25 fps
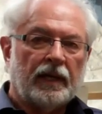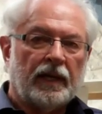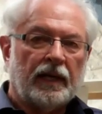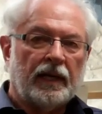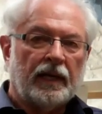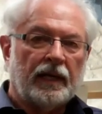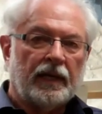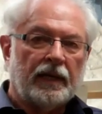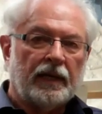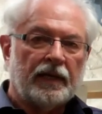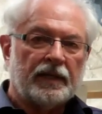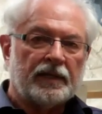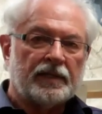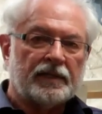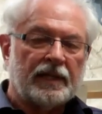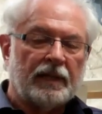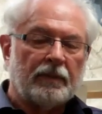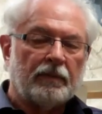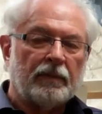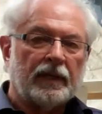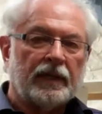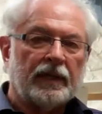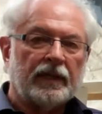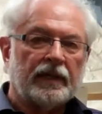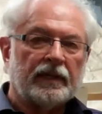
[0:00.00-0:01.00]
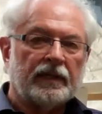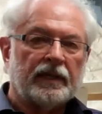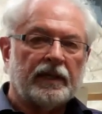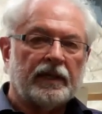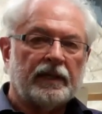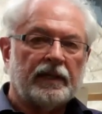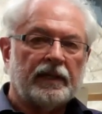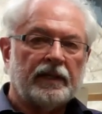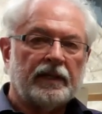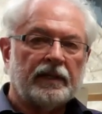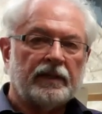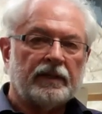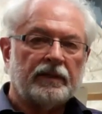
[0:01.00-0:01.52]
uh, assembling
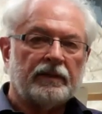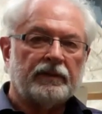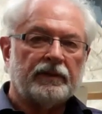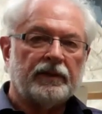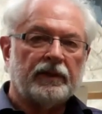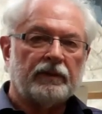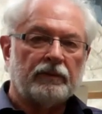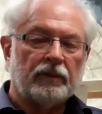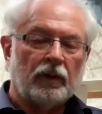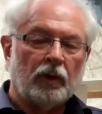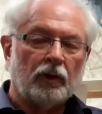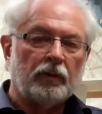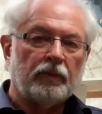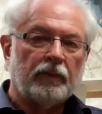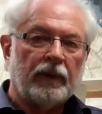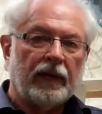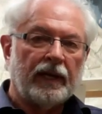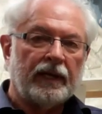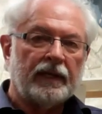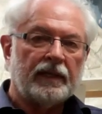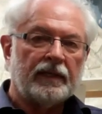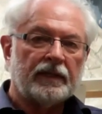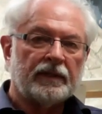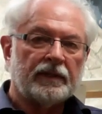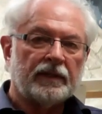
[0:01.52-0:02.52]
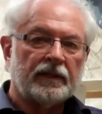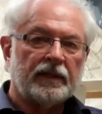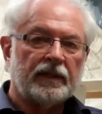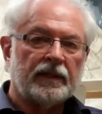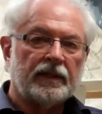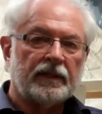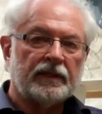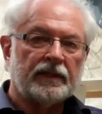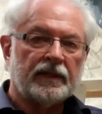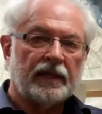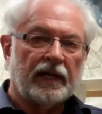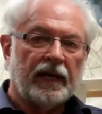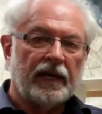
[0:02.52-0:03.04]
the the roadbed,
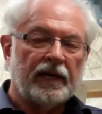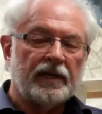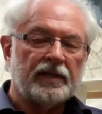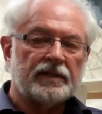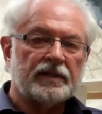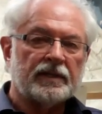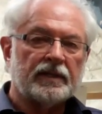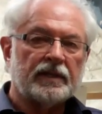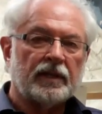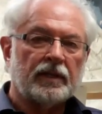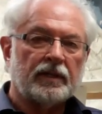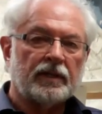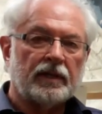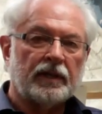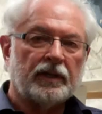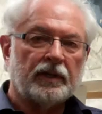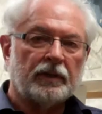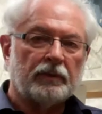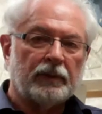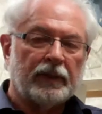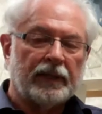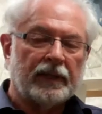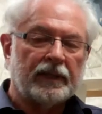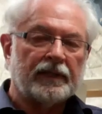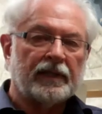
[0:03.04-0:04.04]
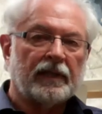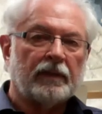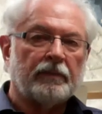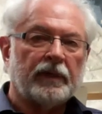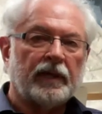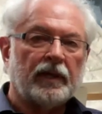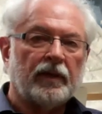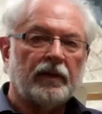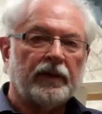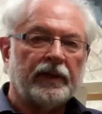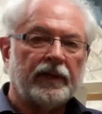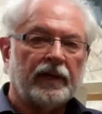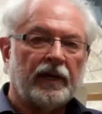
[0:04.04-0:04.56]
the ties and the, and the rail that will
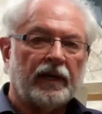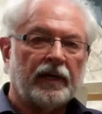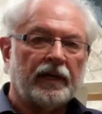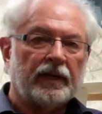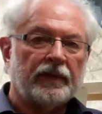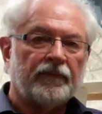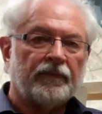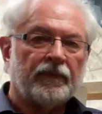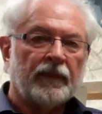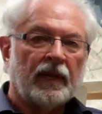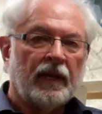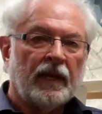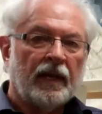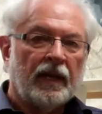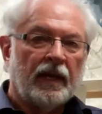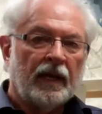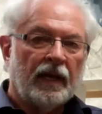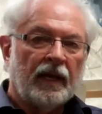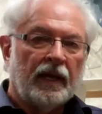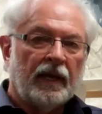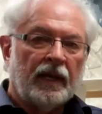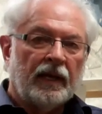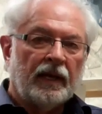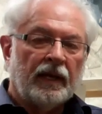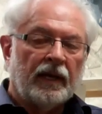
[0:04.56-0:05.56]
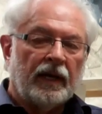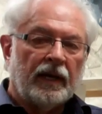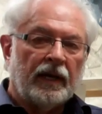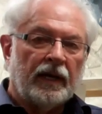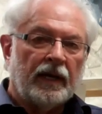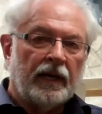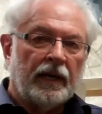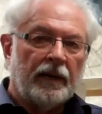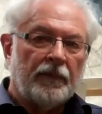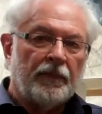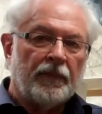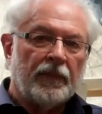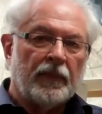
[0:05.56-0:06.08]
be going on it.
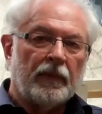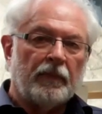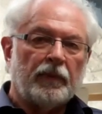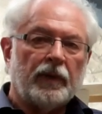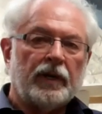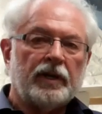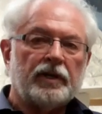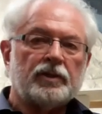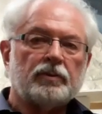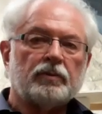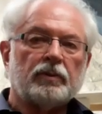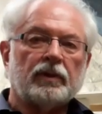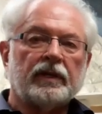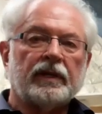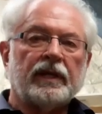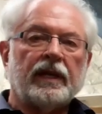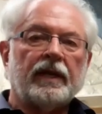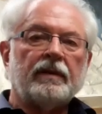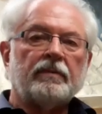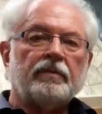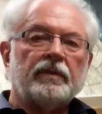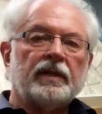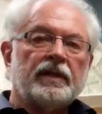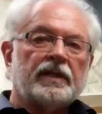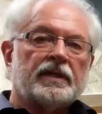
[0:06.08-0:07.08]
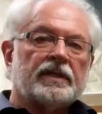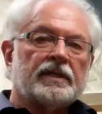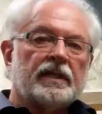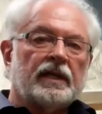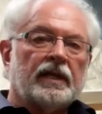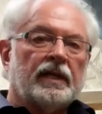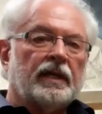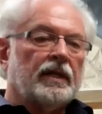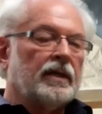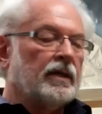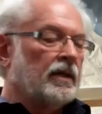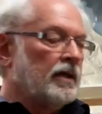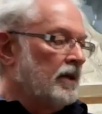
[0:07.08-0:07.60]
Um, the bridge will then be
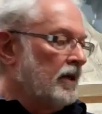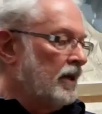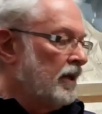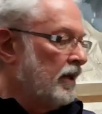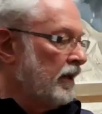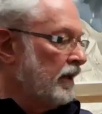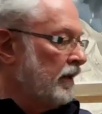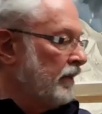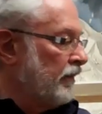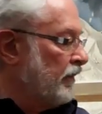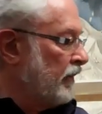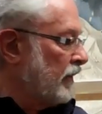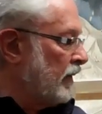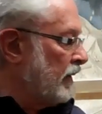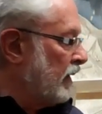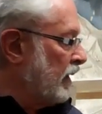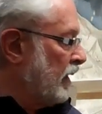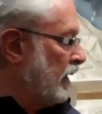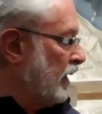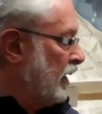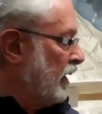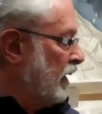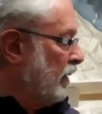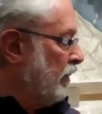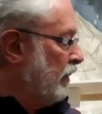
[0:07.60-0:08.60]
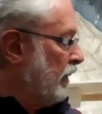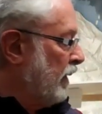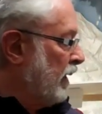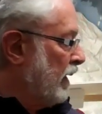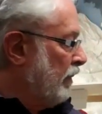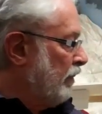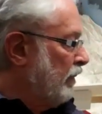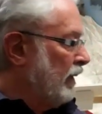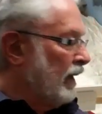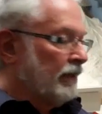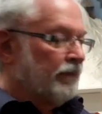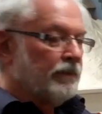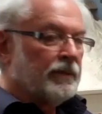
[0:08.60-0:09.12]
sitting on
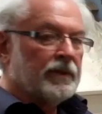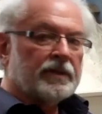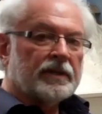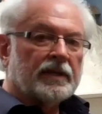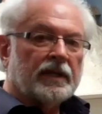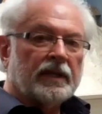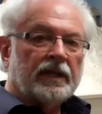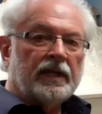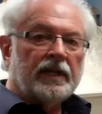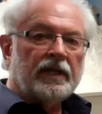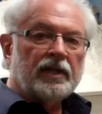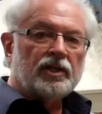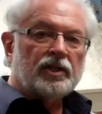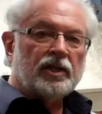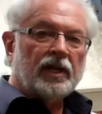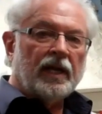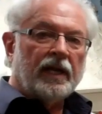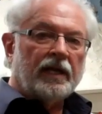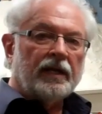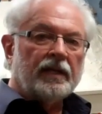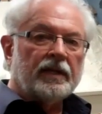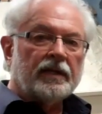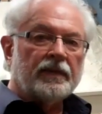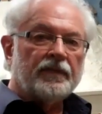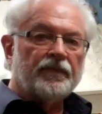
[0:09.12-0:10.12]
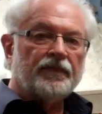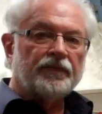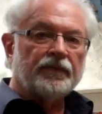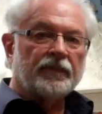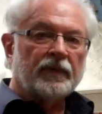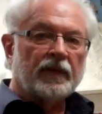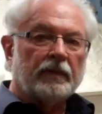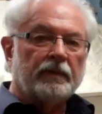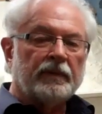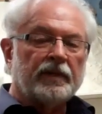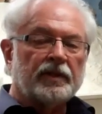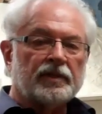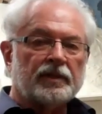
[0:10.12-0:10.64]
abutments uh, at each end.
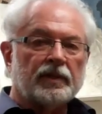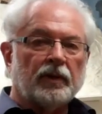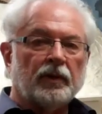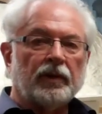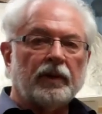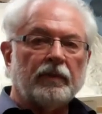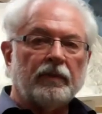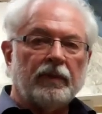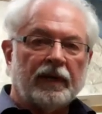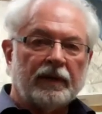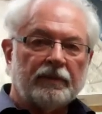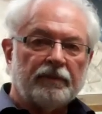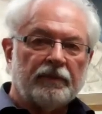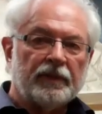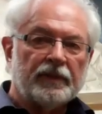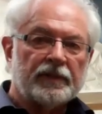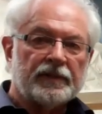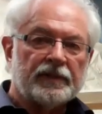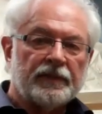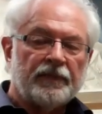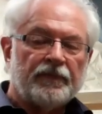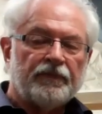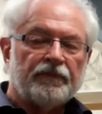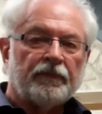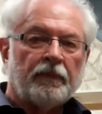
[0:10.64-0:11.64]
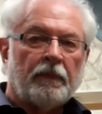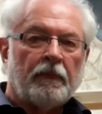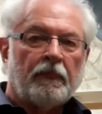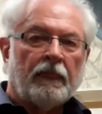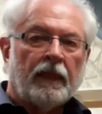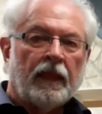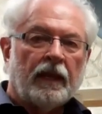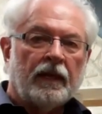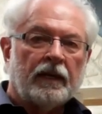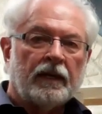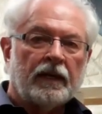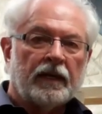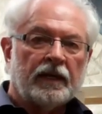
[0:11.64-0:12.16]
There'll be stone abutments.
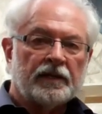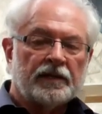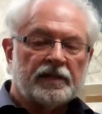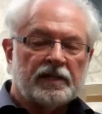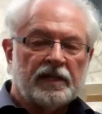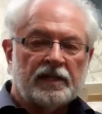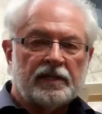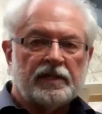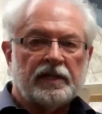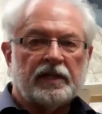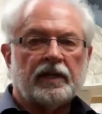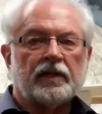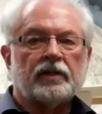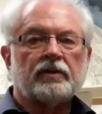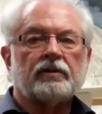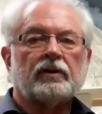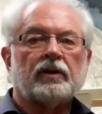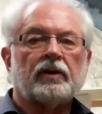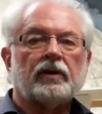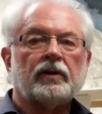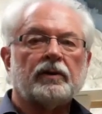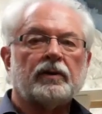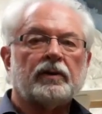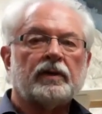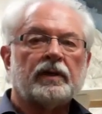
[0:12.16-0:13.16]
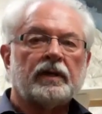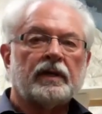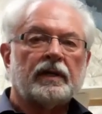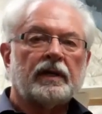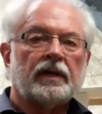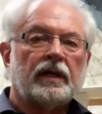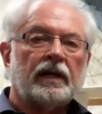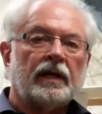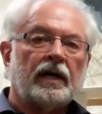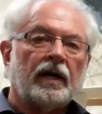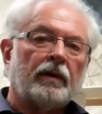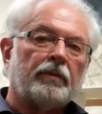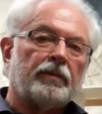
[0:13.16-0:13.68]
And CC Crow
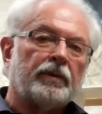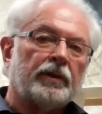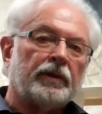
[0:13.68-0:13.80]
are uh,